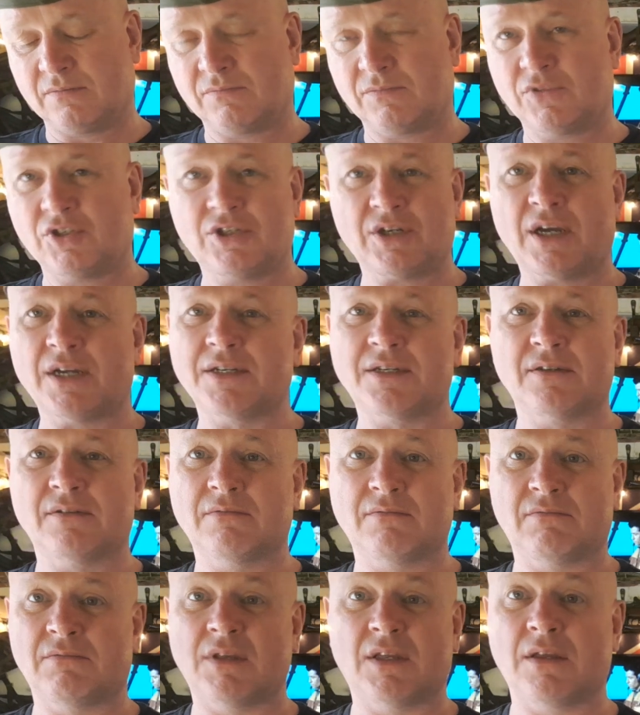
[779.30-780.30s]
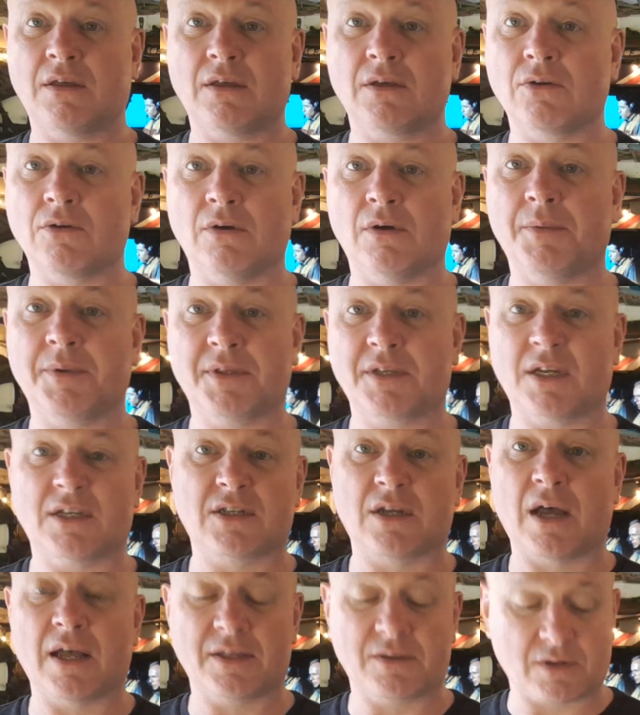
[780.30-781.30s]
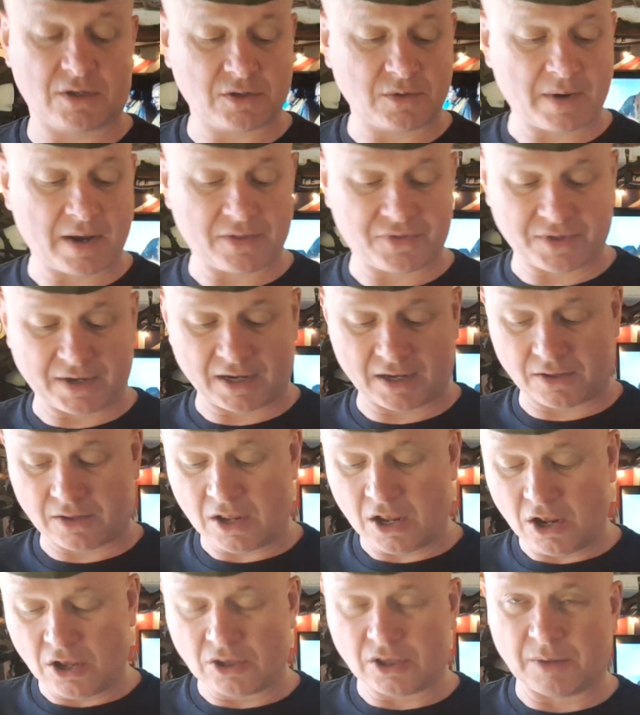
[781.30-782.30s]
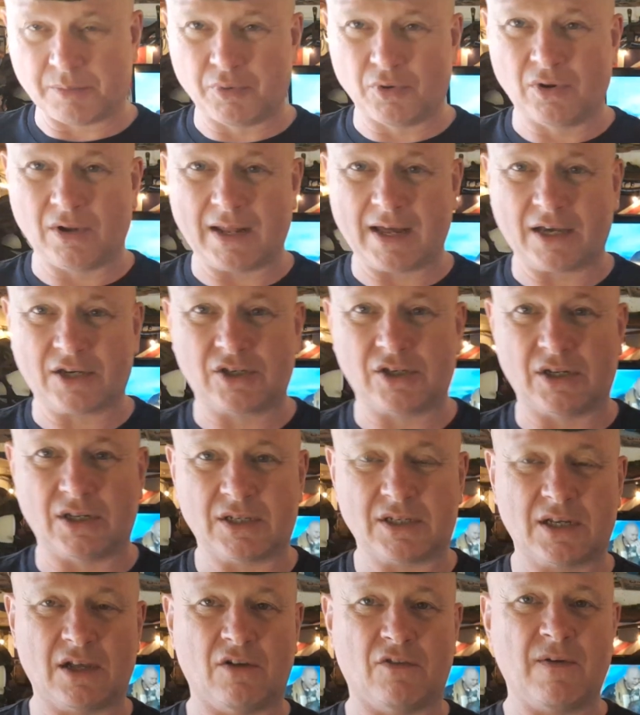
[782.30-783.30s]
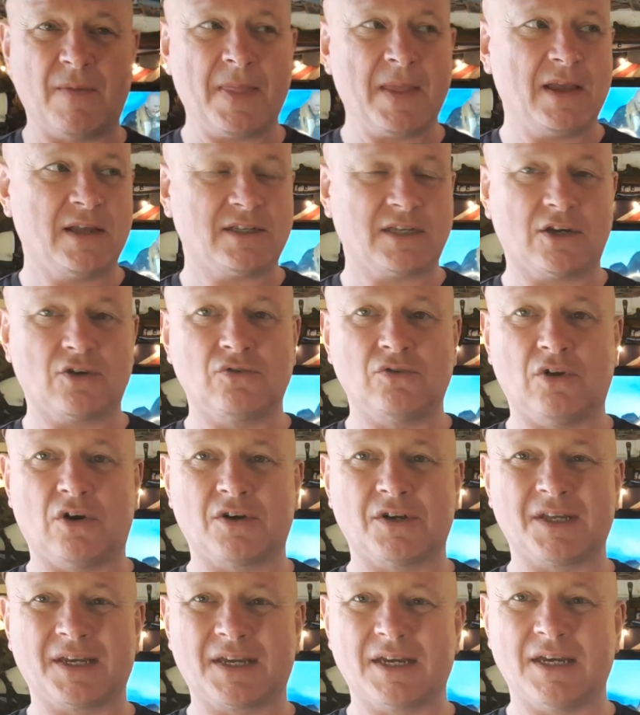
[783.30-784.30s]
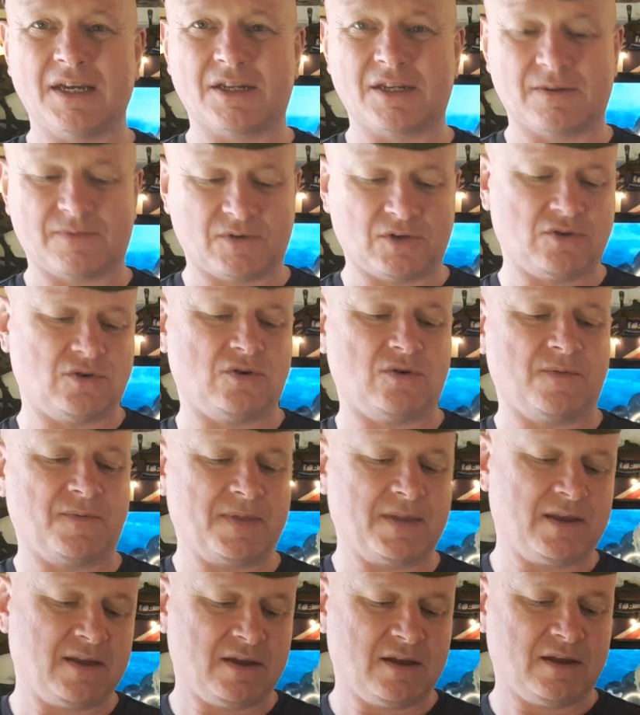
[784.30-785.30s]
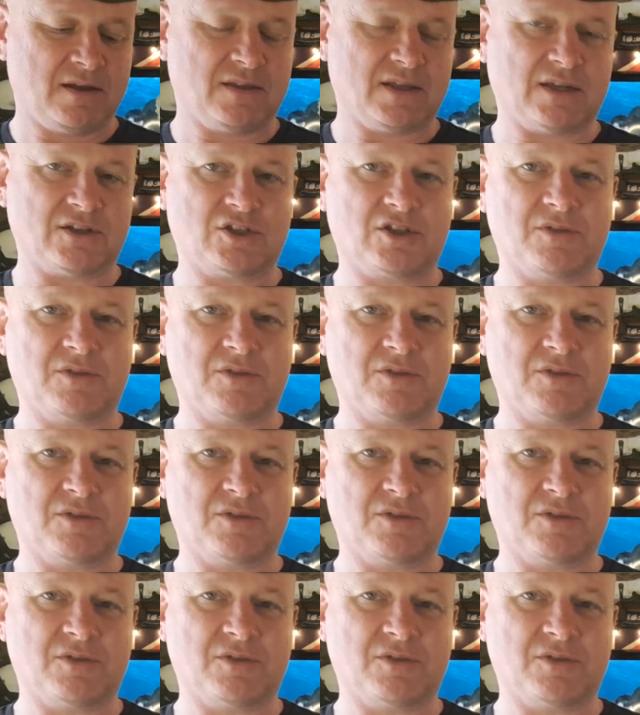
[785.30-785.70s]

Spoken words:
shite. There you go. I mean, that's what I think. And the bolt action itself, it's like unlocking a gate. You know, that